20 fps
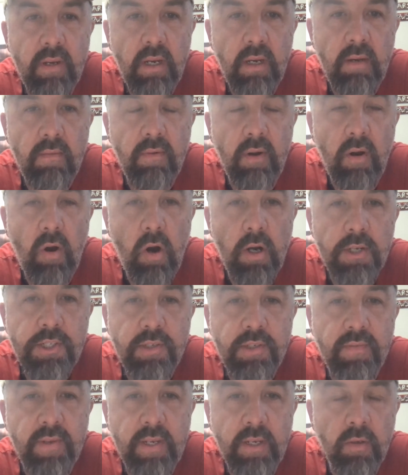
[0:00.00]
of
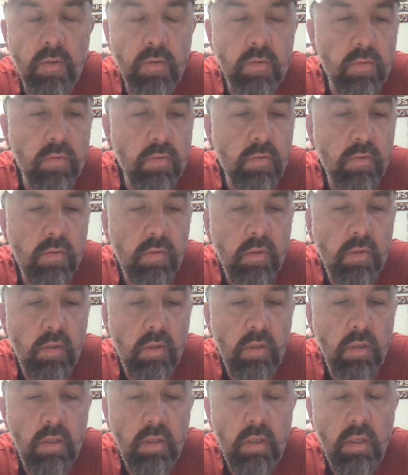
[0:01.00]
Archerville
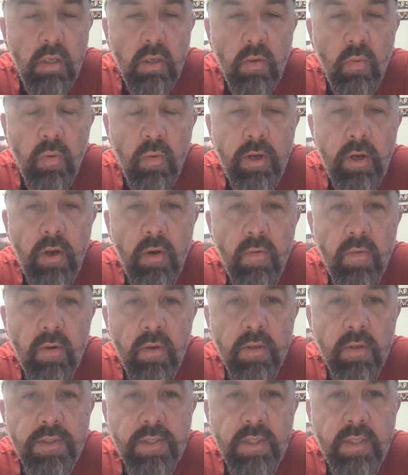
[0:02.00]
went
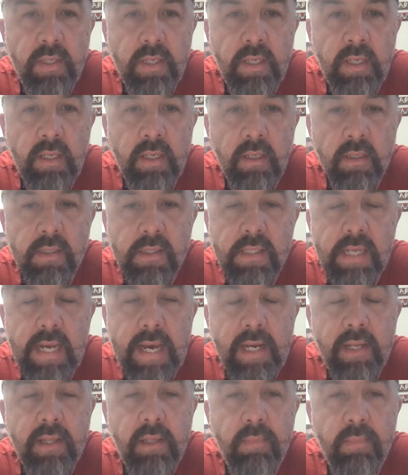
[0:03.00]
over to the
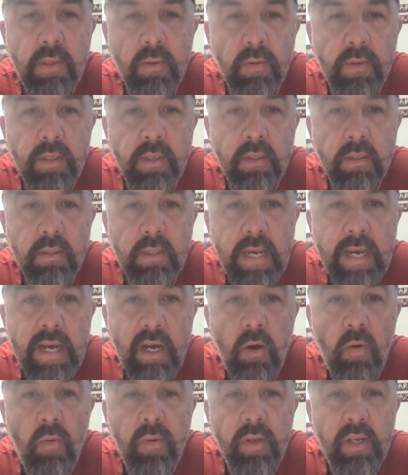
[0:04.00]
side of the building, got
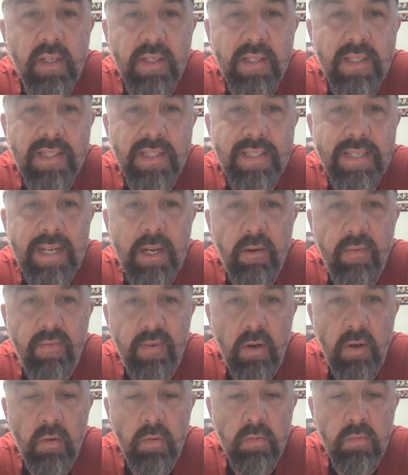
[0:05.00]
on his cell
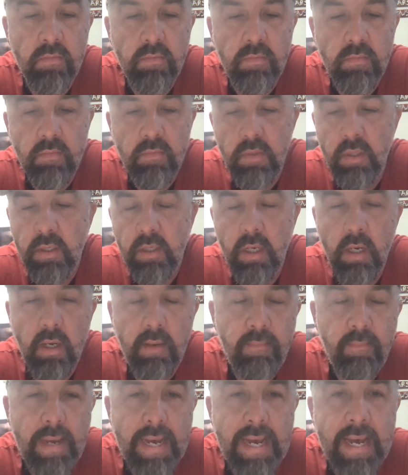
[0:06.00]
phone,
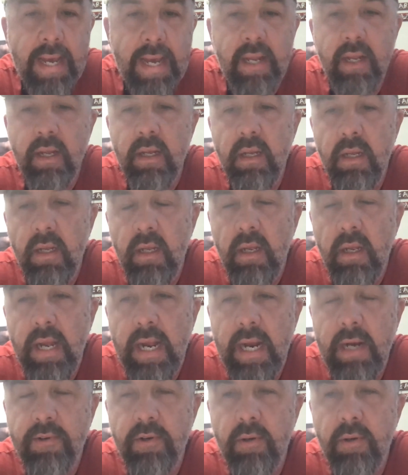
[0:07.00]
come back after